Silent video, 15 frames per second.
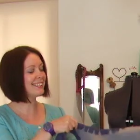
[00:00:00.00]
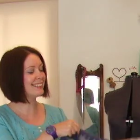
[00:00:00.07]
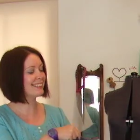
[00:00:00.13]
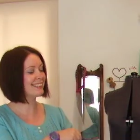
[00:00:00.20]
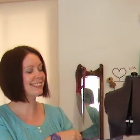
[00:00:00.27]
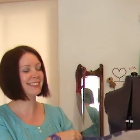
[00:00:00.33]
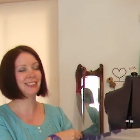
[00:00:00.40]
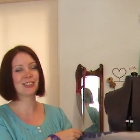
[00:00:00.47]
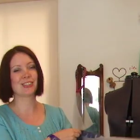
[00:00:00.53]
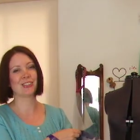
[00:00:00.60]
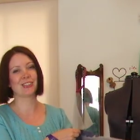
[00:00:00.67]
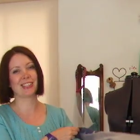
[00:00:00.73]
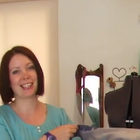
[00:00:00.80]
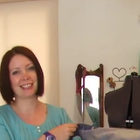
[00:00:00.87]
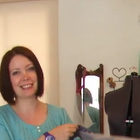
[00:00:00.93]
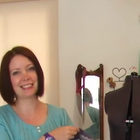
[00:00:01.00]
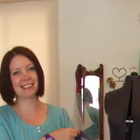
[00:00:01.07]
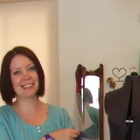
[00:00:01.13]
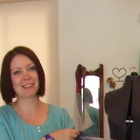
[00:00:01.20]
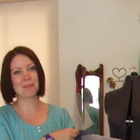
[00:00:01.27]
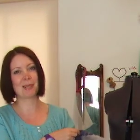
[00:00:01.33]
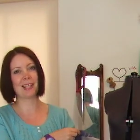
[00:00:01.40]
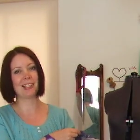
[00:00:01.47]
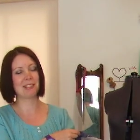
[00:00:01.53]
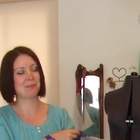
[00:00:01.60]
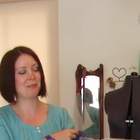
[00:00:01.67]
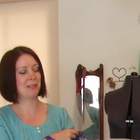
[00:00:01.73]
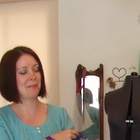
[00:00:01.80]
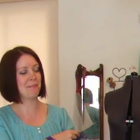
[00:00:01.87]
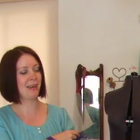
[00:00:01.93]
in silk organza supplied
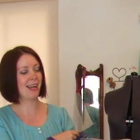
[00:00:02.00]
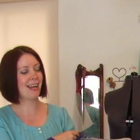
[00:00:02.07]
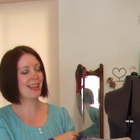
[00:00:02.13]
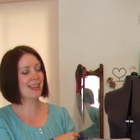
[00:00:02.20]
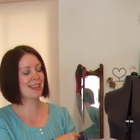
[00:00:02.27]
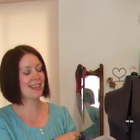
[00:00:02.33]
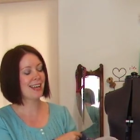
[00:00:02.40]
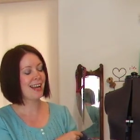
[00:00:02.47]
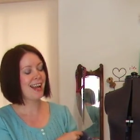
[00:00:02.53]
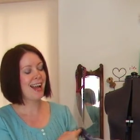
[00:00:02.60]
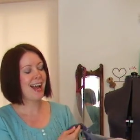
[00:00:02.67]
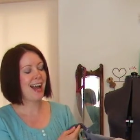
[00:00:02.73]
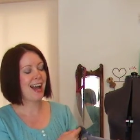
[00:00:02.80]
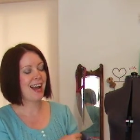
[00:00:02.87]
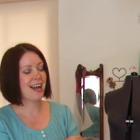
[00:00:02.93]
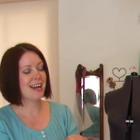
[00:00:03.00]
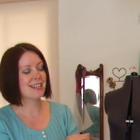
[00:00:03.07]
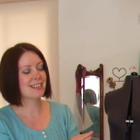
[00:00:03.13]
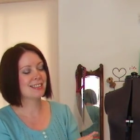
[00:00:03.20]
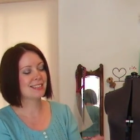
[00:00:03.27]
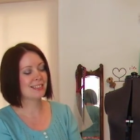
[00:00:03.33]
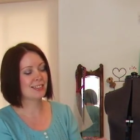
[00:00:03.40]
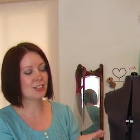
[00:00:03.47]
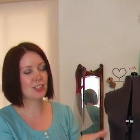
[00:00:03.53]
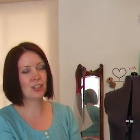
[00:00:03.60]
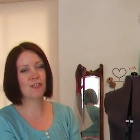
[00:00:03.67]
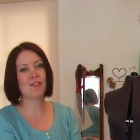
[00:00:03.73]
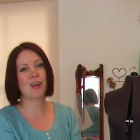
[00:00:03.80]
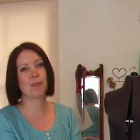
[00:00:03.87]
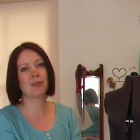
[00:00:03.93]
by Beth, and the
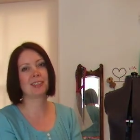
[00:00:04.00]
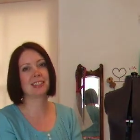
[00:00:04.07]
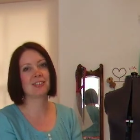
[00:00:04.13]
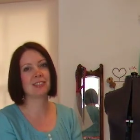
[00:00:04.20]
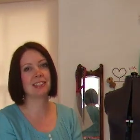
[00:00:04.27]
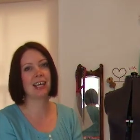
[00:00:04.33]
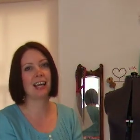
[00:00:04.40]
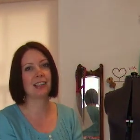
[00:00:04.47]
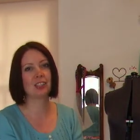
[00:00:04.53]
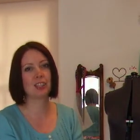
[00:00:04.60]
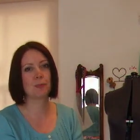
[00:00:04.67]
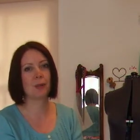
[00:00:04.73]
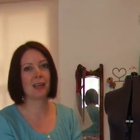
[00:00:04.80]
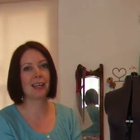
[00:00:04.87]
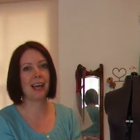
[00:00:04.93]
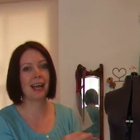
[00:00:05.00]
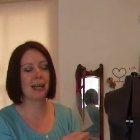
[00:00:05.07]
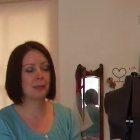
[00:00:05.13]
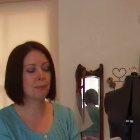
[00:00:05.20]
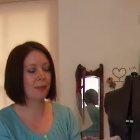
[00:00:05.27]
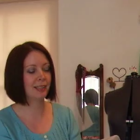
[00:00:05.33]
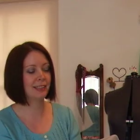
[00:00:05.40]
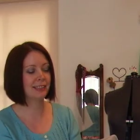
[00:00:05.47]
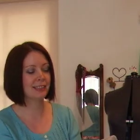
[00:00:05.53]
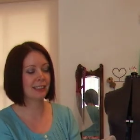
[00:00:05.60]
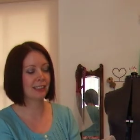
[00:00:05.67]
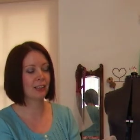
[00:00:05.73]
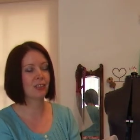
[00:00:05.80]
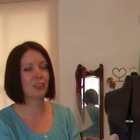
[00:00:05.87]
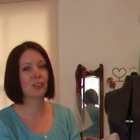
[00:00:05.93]
two fabrics are attached by hand
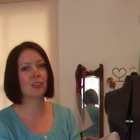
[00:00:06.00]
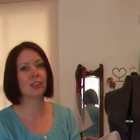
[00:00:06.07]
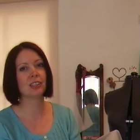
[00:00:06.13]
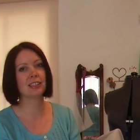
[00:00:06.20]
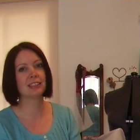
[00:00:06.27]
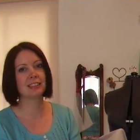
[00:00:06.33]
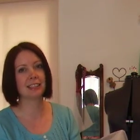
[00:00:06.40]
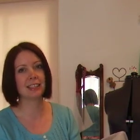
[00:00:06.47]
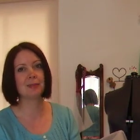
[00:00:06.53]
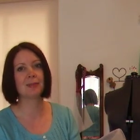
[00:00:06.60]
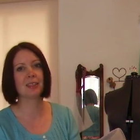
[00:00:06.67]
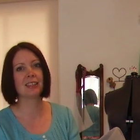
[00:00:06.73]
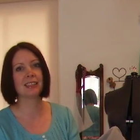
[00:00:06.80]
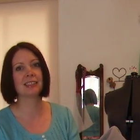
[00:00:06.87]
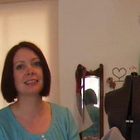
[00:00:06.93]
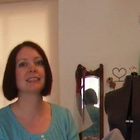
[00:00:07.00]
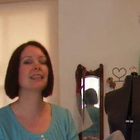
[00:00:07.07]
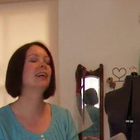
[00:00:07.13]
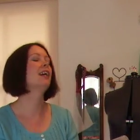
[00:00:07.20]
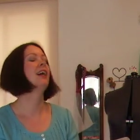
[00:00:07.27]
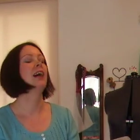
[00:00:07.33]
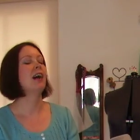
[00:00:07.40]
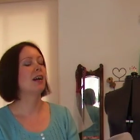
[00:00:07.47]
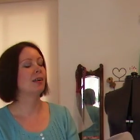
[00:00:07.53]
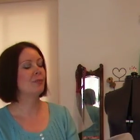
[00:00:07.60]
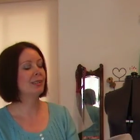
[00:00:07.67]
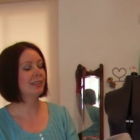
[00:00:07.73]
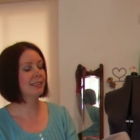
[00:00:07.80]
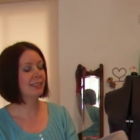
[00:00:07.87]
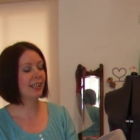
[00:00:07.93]
basting along all the seam lines,
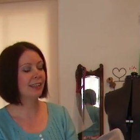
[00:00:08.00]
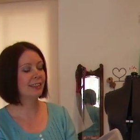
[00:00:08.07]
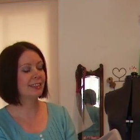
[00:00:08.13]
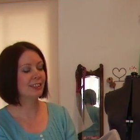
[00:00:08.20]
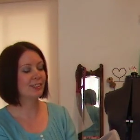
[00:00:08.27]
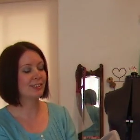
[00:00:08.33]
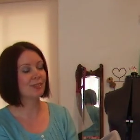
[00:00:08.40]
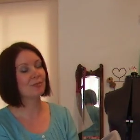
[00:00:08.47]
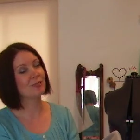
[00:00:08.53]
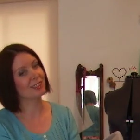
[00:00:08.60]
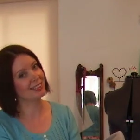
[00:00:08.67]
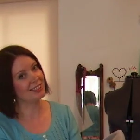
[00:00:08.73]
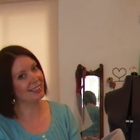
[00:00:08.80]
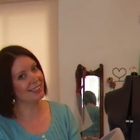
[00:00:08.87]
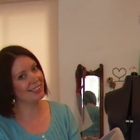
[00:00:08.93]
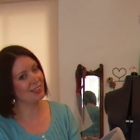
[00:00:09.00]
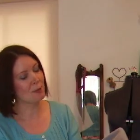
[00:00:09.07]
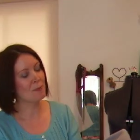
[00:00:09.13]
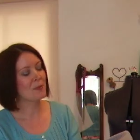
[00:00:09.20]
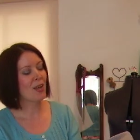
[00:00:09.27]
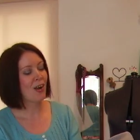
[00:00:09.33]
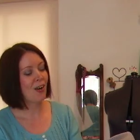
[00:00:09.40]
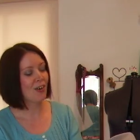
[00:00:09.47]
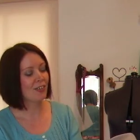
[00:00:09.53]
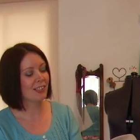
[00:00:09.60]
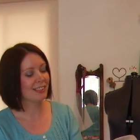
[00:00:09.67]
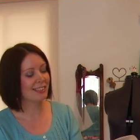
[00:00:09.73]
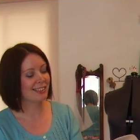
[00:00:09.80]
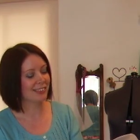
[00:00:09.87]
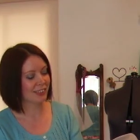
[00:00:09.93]
in this case using vintage
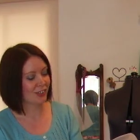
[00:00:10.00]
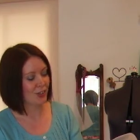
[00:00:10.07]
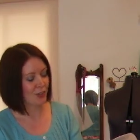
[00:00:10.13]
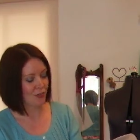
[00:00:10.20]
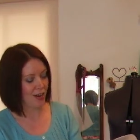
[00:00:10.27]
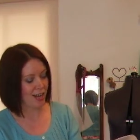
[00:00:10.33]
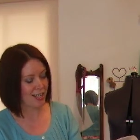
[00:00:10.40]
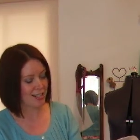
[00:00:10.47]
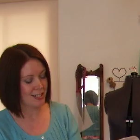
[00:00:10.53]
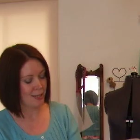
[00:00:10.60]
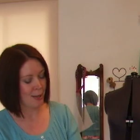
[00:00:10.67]
orange silk thread.